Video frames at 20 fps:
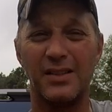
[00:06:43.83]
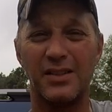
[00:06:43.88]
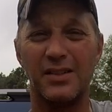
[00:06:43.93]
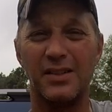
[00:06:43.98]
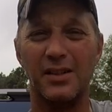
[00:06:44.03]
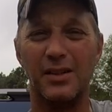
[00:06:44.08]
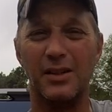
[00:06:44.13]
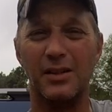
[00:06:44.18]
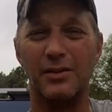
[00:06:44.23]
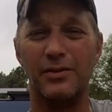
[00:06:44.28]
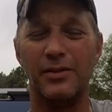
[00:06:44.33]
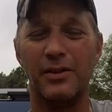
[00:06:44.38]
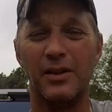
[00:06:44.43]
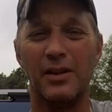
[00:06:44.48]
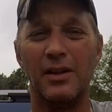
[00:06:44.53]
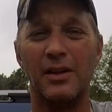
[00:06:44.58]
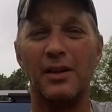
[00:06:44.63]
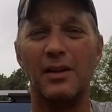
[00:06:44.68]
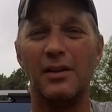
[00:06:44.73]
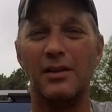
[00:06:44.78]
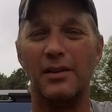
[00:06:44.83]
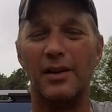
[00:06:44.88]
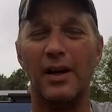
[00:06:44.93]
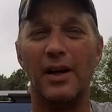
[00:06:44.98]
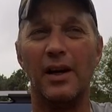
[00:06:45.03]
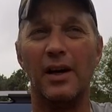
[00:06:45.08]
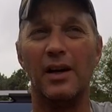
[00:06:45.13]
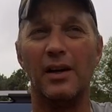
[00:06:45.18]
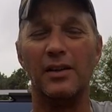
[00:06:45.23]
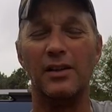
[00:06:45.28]
stuff
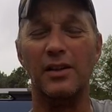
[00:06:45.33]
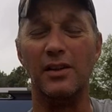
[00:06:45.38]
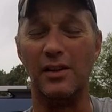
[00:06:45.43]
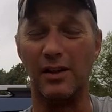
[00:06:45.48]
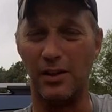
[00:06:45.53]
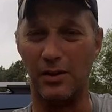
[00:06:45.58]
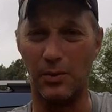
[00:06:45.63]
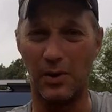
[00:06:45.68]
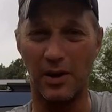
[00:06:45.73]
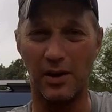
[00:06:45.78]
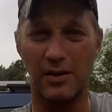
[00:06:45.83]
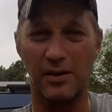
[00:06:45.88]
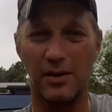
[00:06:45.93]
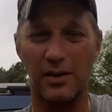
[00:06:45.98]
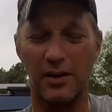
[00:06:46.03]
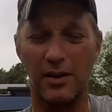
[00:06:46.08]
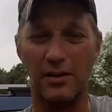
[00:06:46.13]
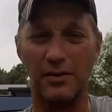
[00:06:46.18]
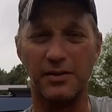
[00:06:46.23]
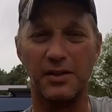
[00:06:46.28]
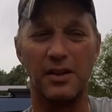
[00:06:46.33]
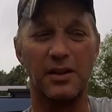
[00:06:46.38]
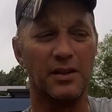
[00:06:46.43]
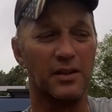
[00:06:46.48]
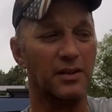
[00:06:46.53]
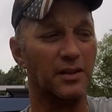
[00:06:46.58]
that you need to wear gloves,